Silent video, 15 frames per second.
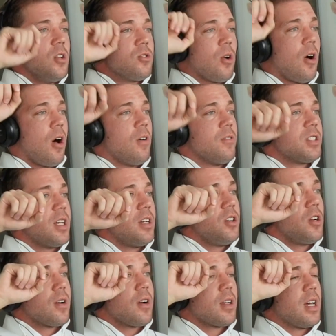So all of a sudden,
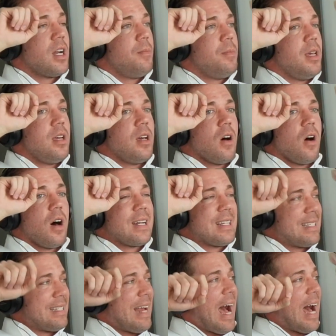you're going to be on a
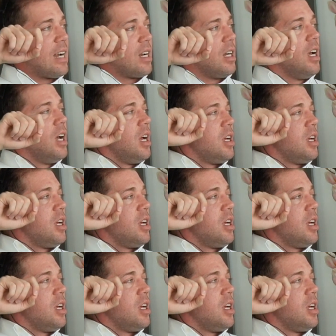statin.